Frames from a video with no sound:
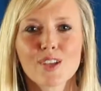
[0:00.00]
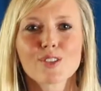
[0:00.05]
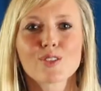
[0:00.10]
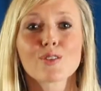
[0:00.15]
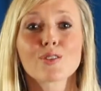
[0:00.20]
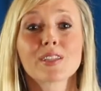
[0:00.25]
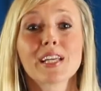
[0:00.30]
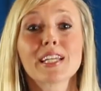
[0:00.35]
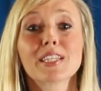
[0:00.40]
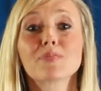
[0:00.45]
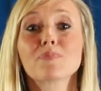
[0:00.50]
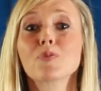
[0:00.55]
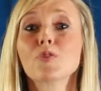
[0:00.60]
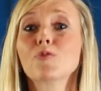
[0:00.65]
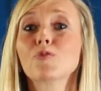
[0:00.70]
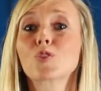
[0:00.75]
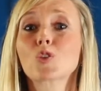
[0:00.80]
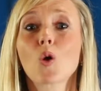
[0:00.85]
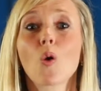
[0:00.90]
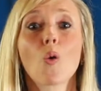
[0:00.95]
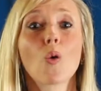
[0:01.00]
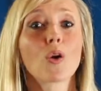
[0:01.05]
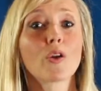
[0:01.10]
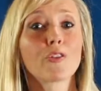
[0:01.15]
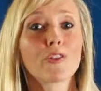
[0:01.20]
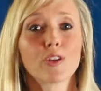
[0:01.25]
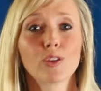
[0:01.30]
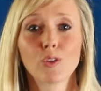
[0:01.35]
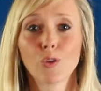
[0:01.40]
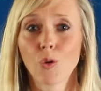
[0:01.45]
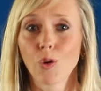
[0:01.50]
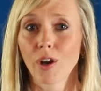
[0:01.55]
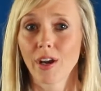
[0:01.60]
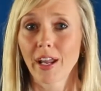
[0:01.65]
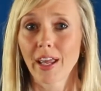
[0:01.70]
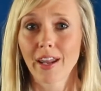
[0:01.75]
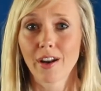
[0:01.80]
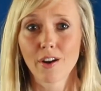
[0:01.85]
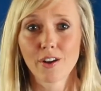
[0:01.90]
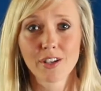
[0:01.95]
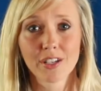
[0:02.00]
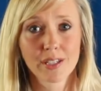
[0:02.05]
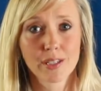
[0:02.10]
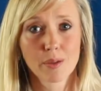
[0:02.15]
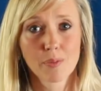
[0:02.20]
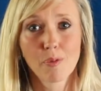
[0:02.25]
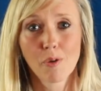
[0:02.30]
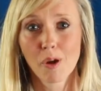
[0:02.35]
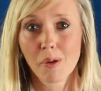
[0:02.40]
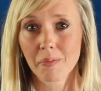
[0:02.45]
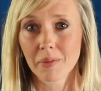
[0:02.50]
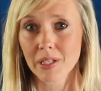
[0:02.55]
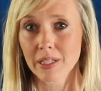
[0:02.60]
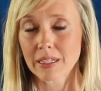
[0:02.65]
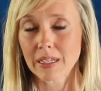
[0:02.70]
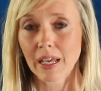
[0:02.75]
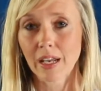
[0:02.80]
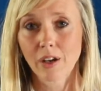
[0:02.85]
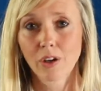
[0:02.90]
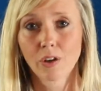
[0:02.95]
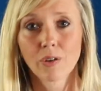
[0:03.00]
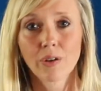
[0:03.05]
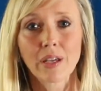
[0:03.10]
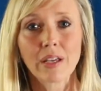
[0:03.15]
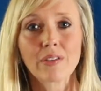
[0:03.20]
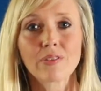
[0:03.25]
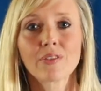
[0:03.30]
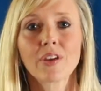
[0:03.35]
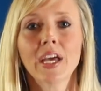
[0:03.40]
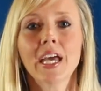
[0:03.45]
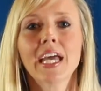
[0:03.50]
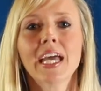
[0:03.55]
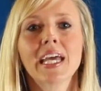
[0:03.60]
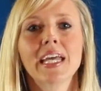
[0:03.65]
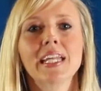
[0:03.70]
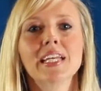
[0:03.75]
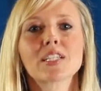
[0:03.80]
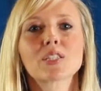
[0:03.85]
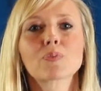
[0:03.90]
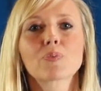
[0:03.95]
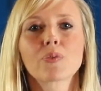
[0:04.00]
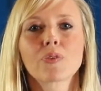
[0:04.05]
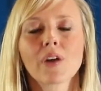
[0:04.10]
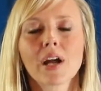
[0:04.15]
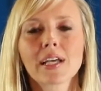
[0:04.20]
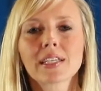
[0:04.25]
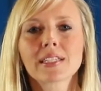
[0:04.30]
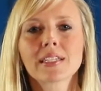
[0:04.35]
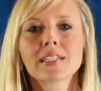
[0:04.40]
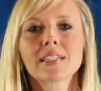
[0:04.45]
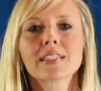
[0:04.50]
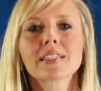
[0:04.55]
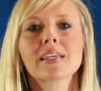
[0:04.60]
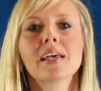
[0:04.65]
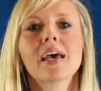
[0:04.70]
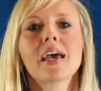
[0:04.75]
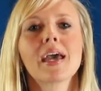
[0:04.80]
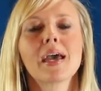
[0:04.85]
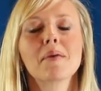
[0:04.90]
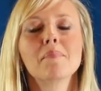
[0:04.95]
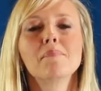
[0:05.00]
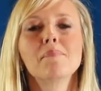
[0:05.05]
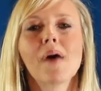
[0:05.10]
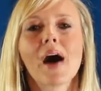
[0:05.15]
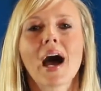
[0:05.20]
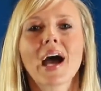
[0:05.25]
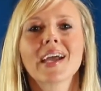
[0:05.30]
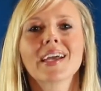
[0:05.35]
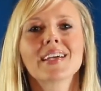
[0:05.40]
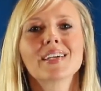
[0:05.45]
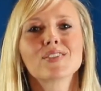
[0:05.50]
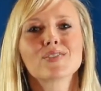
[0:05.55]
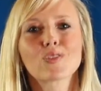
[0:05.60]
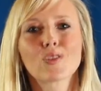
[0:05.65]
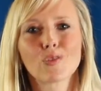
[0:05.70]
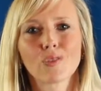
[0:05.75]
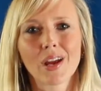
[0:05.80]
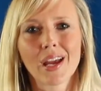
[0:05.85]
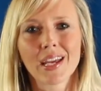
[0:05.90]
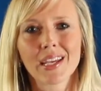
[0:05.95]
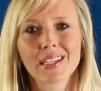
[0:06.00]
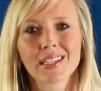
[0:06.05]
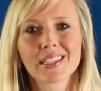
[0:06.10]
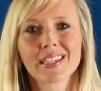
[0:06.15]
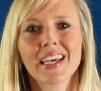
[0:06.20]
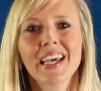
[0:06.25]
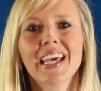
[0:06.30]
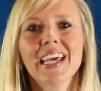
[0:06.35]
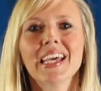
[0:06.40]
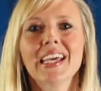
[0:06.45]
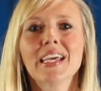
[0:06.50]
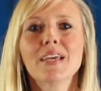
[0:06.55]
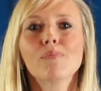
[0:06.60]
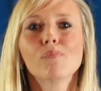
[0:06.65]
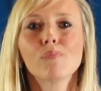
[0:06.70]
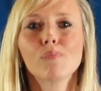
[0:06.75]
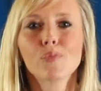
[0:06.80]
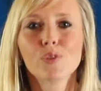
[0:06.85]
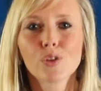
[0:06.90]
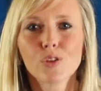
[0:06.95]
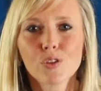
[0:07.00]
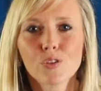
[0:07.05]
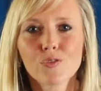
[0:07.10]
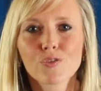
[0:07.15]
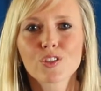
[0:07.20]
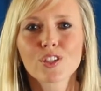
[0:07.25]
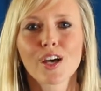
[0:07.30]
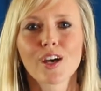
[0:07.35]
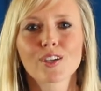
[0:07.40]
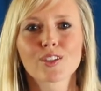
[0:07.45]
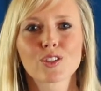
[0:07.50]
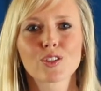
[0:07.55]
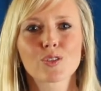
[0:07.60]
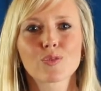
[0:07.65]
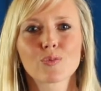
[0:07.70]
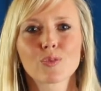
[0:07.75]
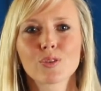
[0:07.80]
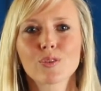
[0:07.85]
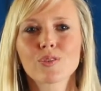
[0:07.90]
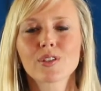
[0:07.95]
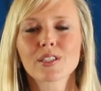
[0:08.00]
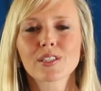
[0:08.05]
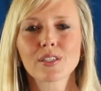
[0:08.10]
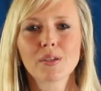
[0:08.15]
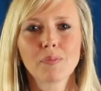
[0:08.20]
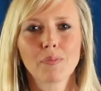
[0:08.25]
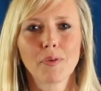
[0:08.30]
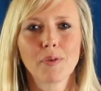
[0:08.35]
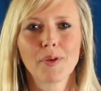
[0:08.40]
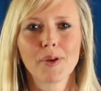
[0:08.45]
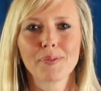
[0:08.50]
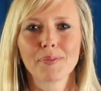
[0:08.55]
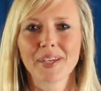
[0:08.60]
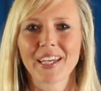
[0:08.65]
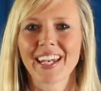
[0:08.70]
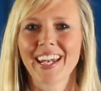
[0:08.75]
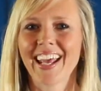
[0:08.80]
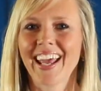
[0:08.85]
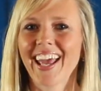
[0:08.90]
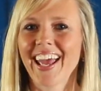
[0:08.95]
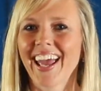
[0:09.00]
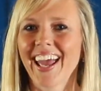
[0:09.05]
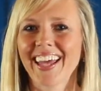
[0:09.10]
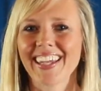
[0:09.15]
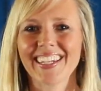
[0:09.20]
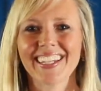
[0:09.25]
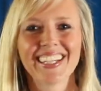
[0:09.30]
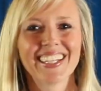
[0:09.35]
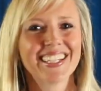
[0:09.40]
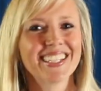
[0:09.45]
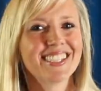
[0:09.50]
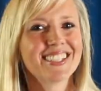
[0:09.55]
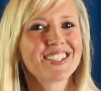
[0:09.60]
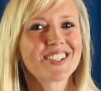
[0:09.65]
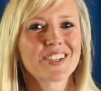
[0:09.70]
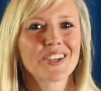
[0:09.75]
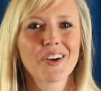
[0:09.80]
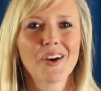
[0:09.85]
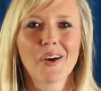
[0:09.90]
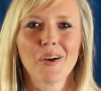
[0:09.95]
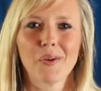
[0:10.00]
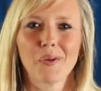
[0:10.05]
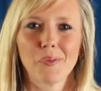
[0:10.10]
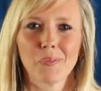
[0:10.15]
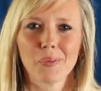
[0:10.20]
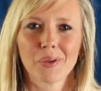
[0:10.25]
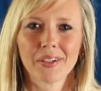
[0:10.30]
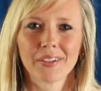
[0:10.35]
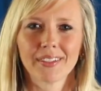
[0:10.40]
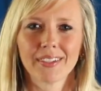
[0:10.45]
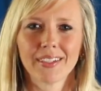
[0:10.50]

So let's move toward the Lord in our disappointments and grief. In His presence and by His grace, He moves us through disappointment and into hope.